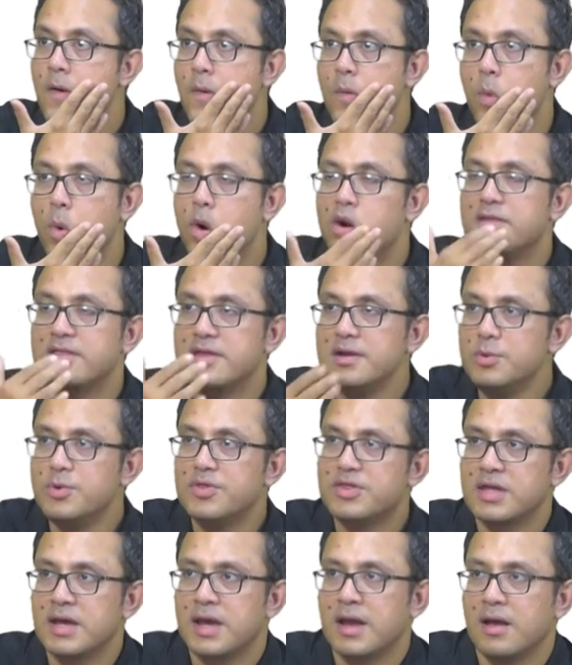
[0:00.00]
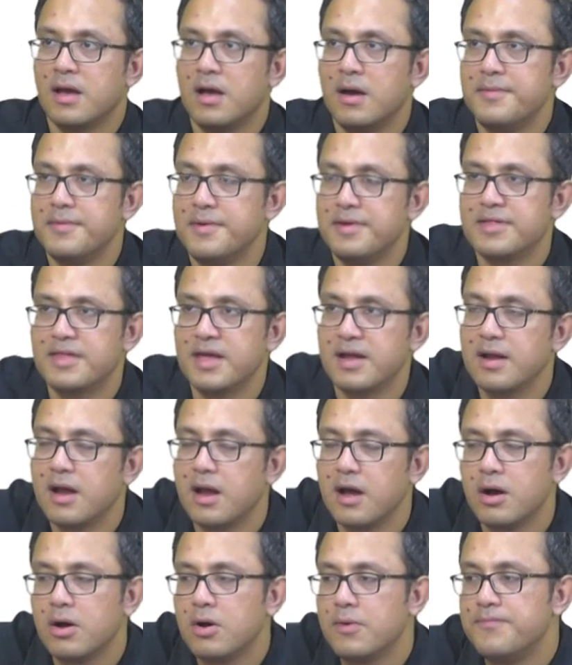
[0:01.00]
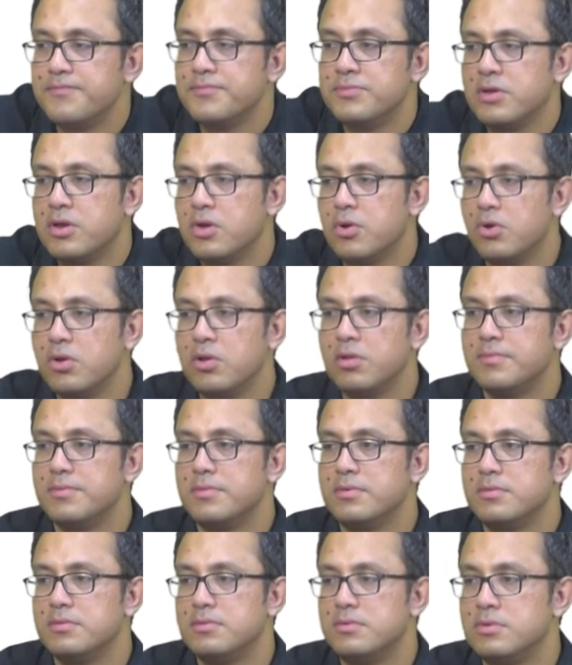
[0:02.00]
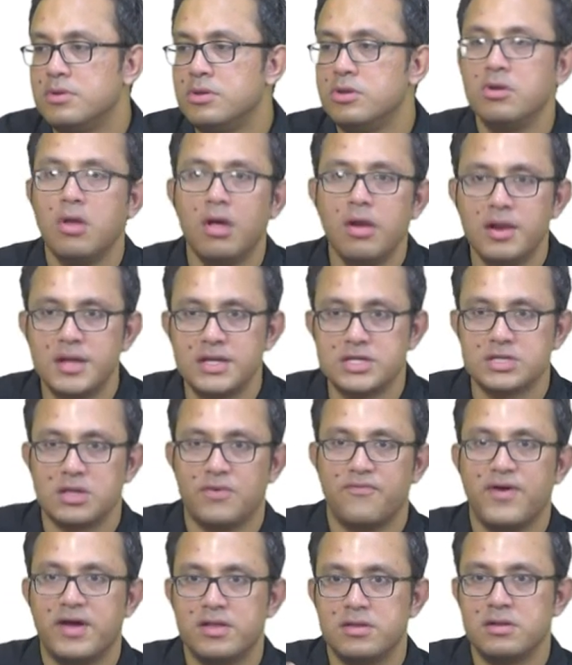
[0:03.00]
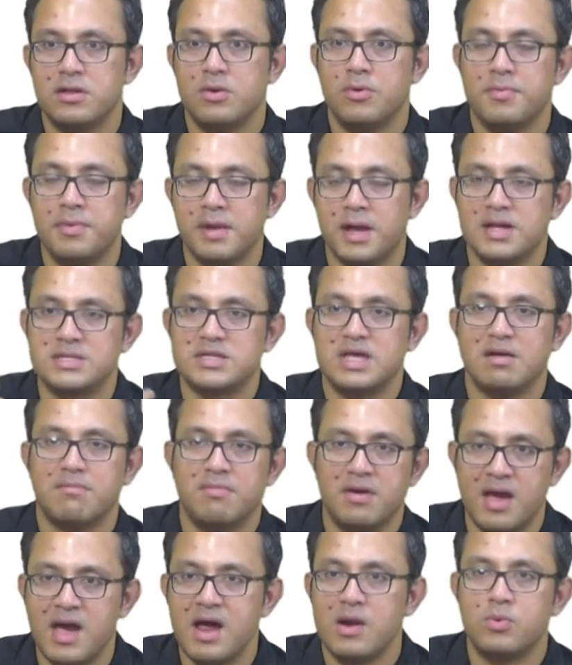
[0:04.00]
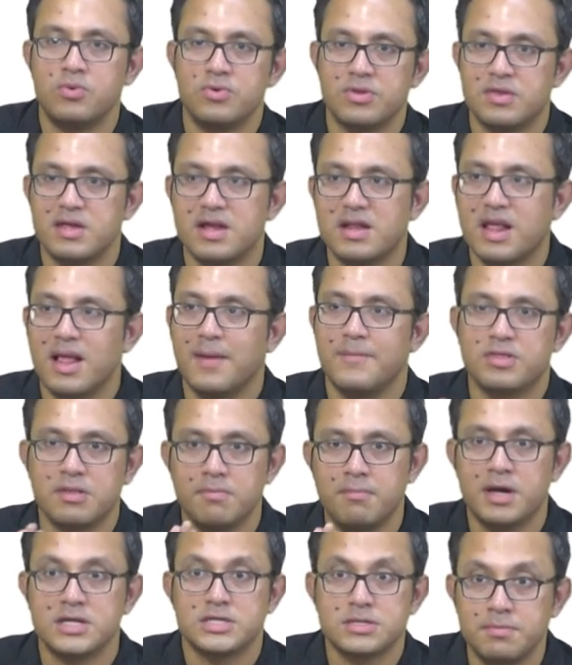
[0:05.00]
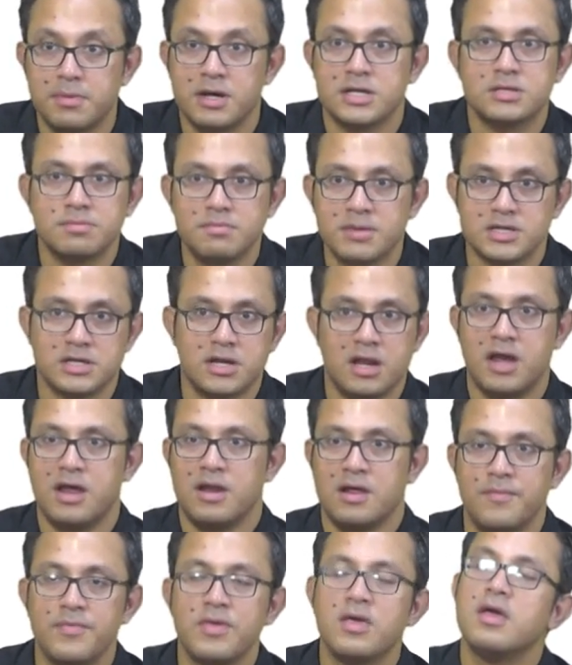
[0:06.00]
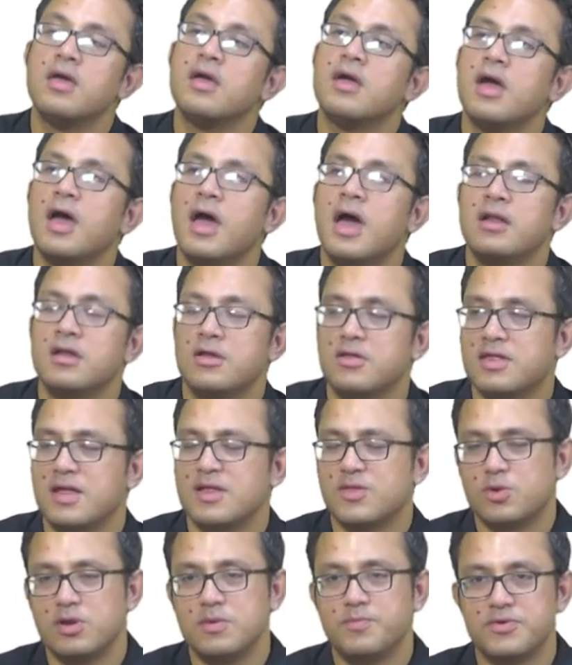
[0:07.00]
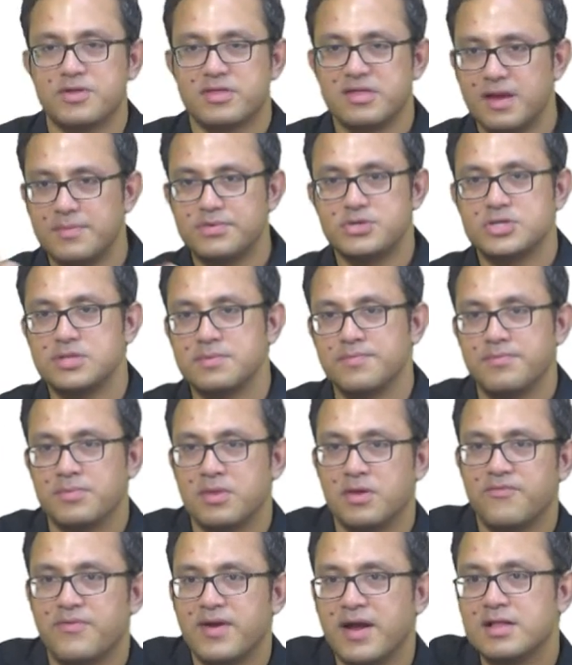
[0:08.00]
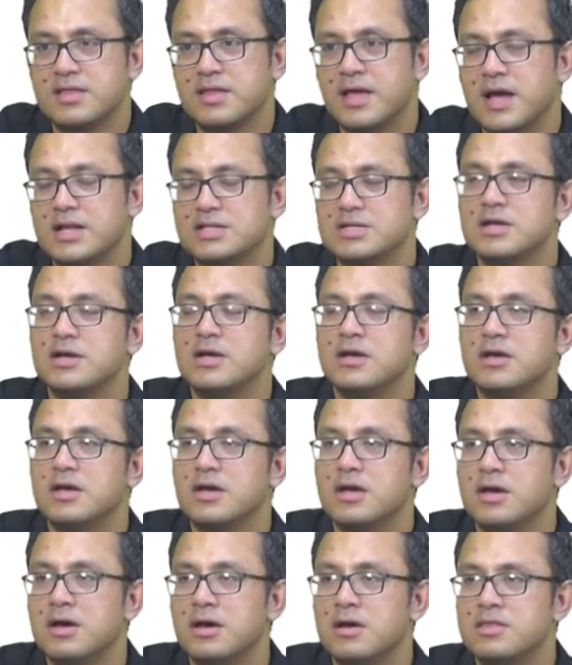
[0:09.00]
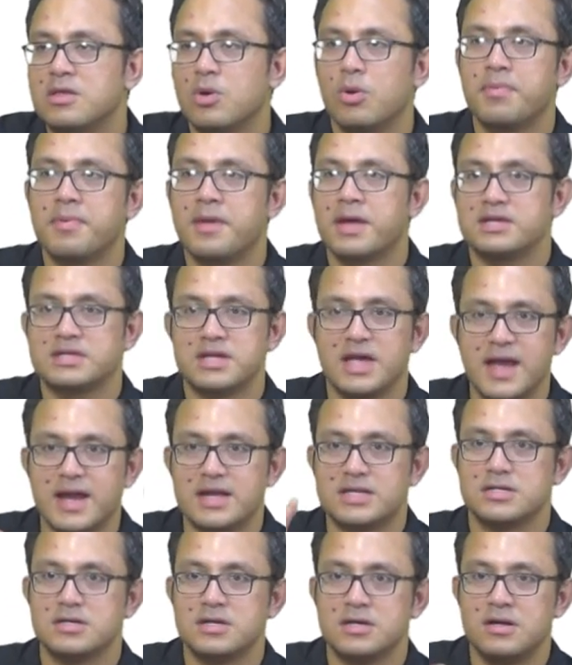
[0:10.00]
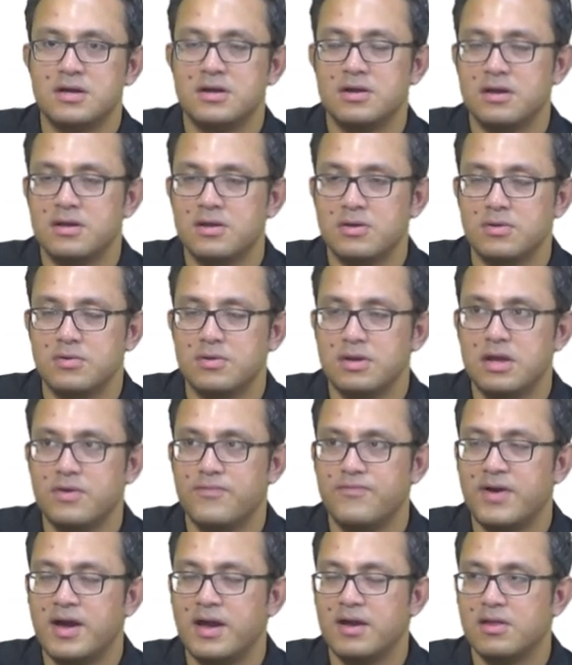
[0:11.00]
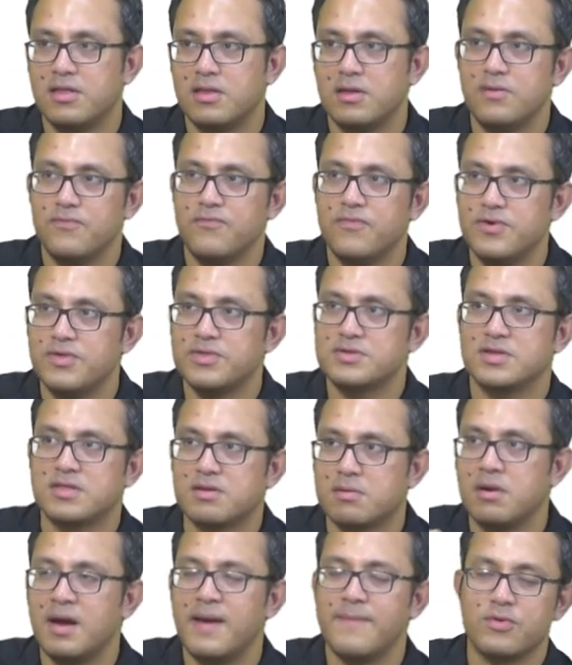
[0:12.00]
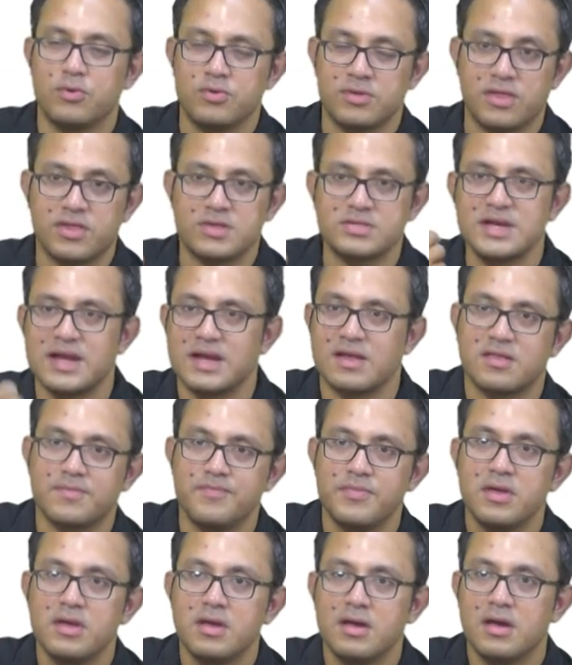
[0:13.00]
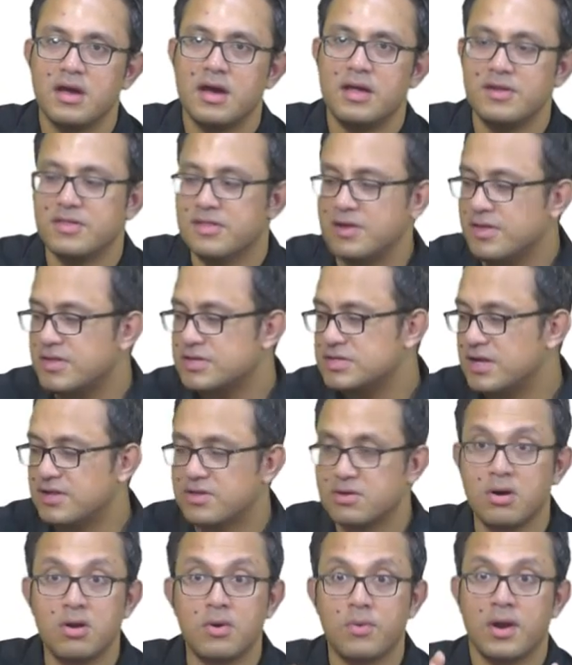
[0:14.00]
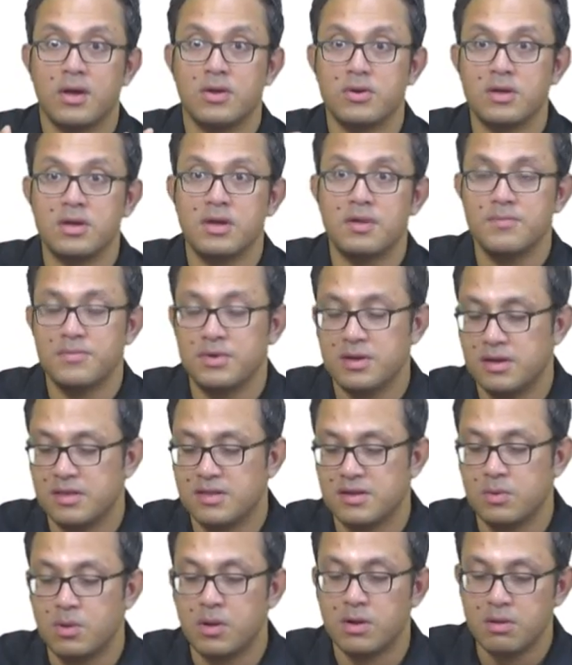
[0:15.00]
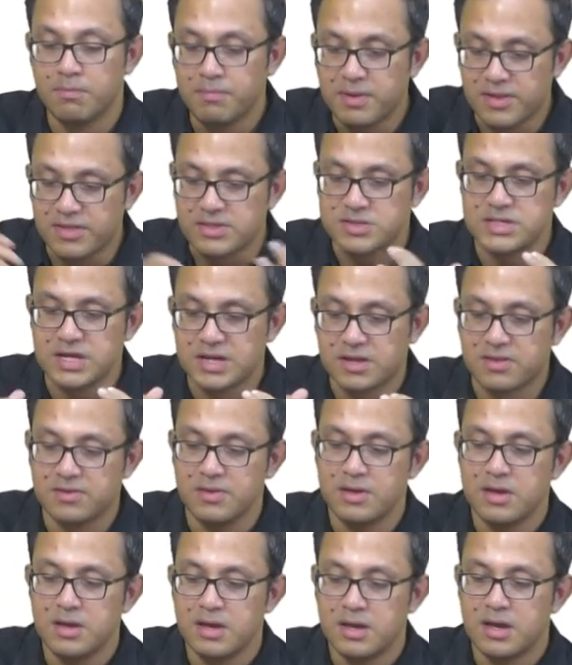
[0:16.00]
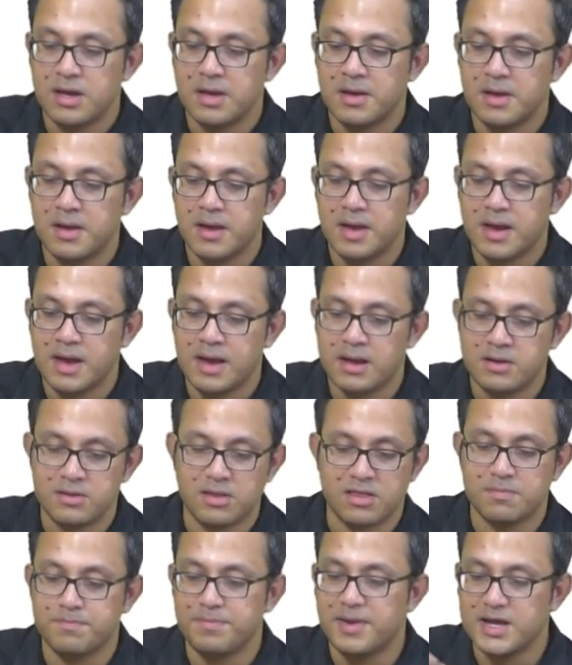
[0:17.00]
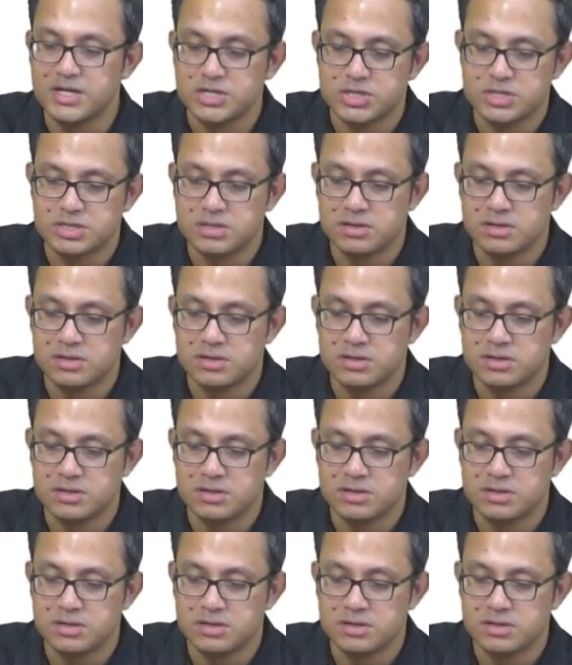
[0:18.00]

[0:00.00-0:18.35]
what is interesting uh, is that how the whole knowledge, the fact that they were being attacked by arrows, that comes much, much, much later and his sensory perception, the fact that uh, they were being attacked. Uh, you know, he finds he first describes those as sticks, and he sees sticks all around him. He's surrounded by sticks, uh, and there's a splash